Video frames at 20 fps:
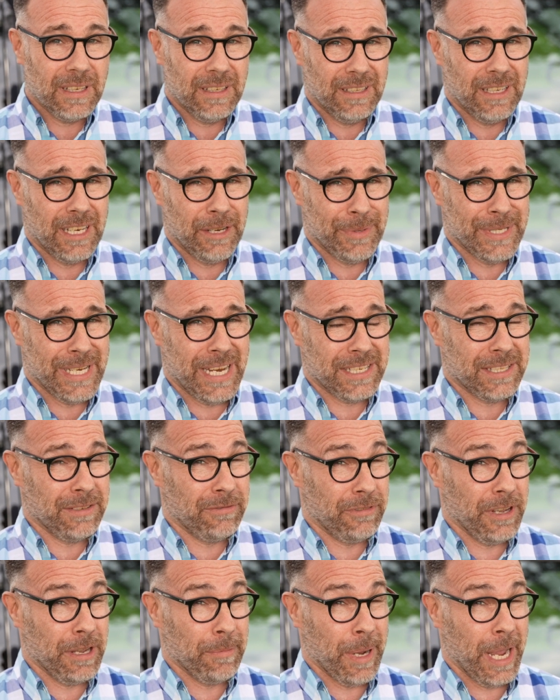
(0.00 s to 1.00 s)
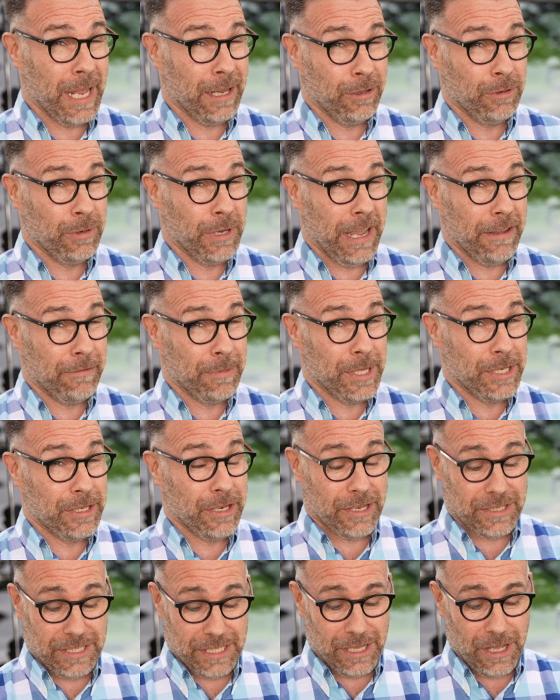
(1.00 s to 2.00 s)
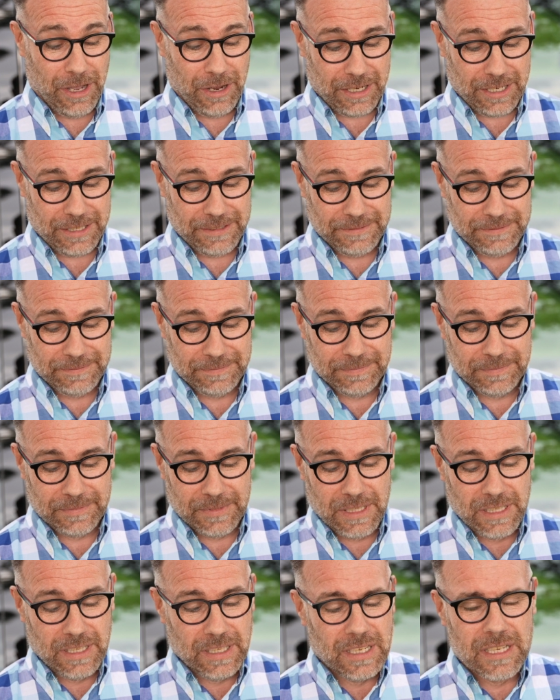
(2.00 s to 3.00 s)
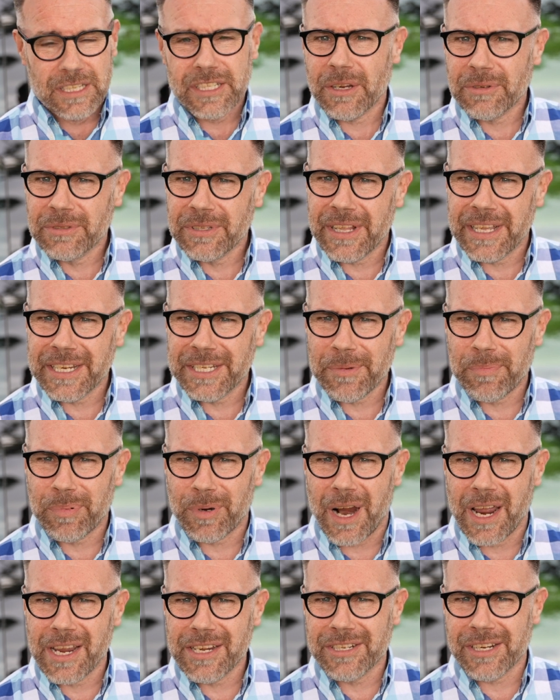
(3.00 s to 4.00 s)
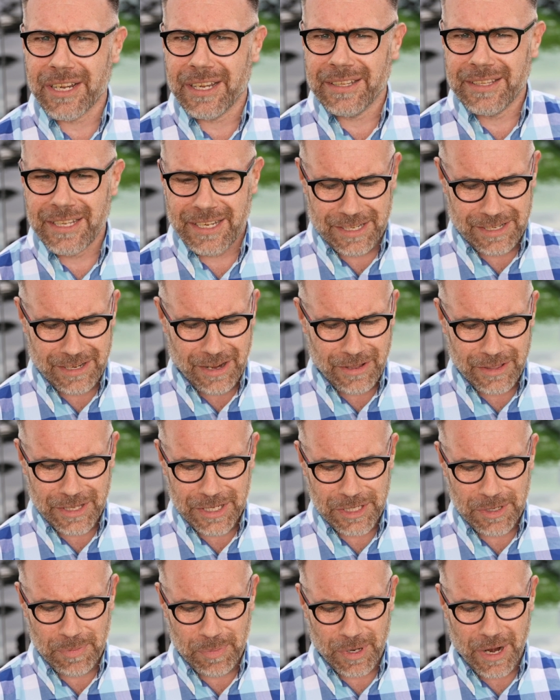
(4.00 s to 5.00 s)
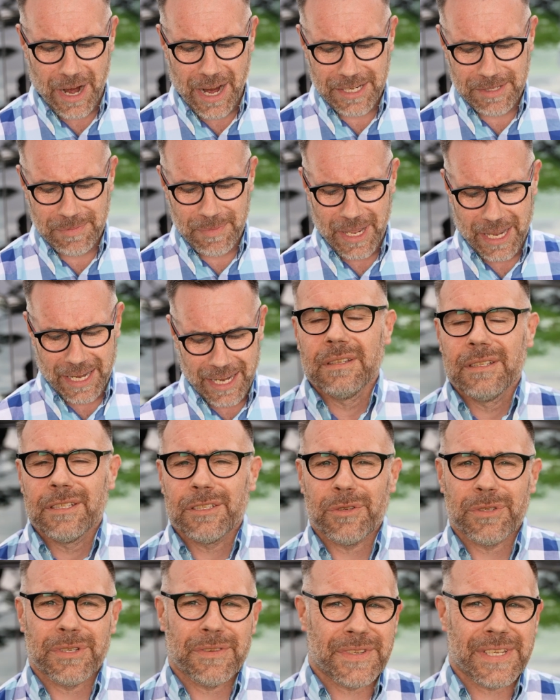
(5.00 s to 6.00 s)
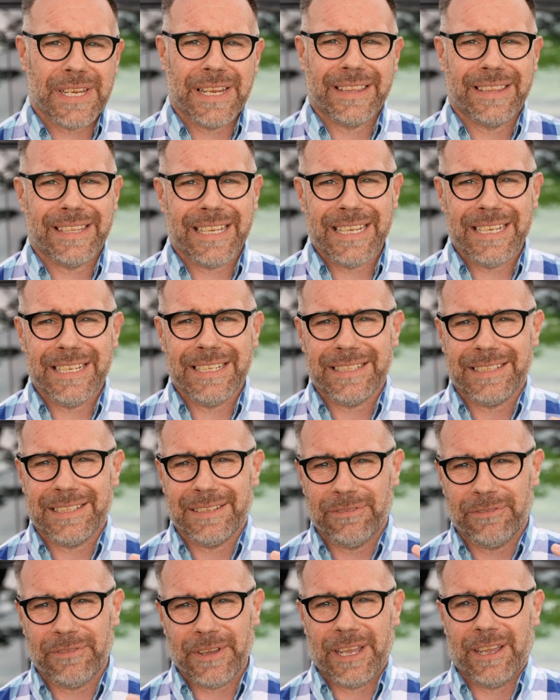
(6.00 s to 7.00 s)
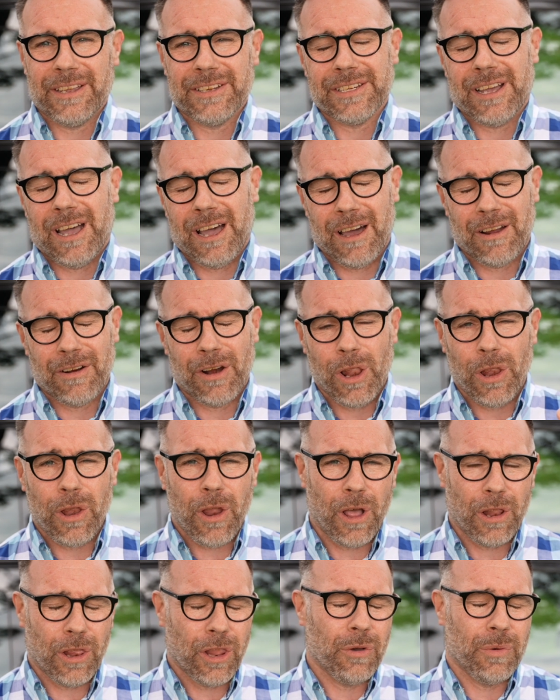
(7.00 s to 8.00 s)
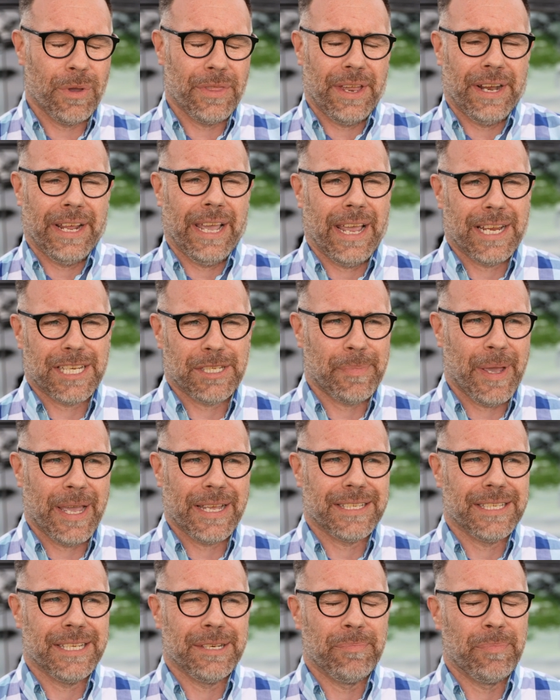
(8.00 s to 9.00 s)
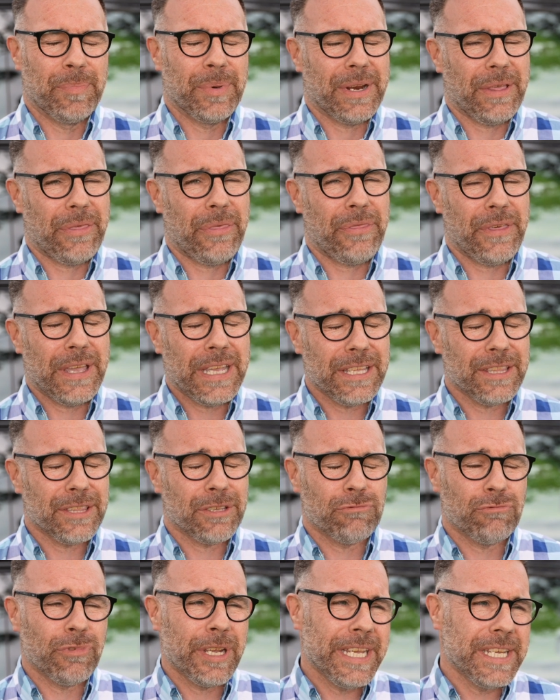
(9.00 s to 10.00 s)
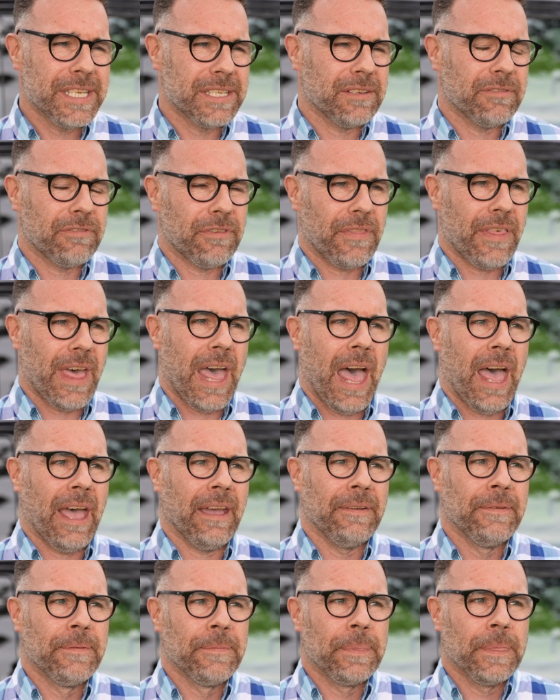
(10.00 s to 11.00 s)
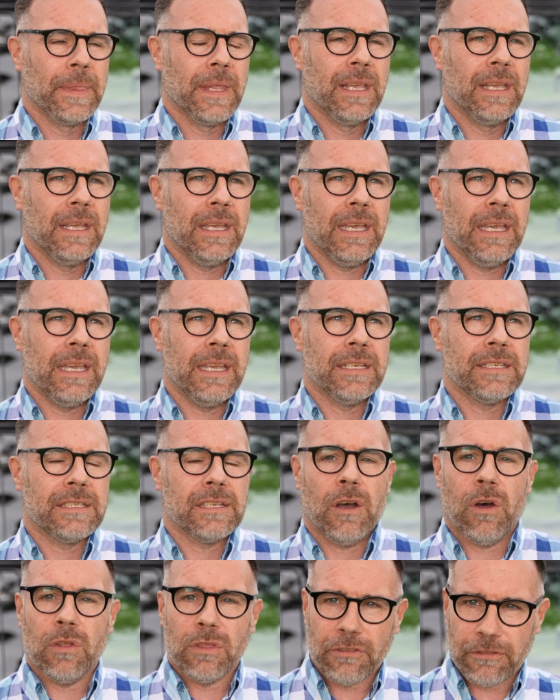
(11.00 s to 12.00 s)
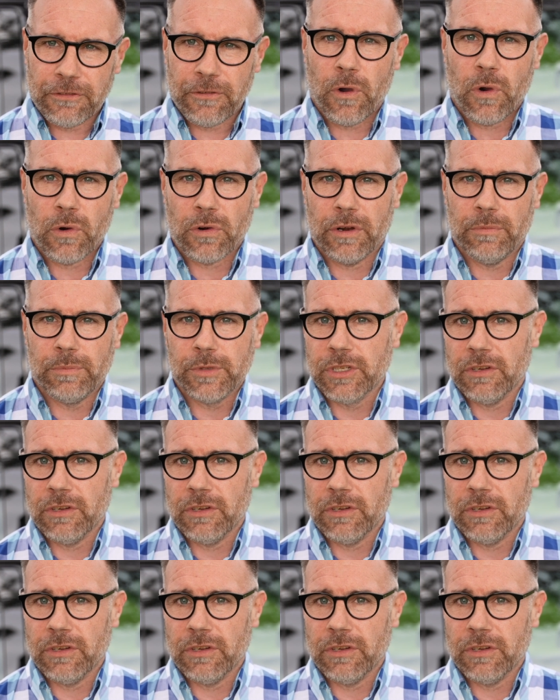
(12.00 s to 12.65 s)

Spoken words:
And it was actually female who gave me the dirty look. So do they surprise you? They certainly surprised me. So as I've said, these figures are a lot lower than I expected, but I think the reason for that is on the forums,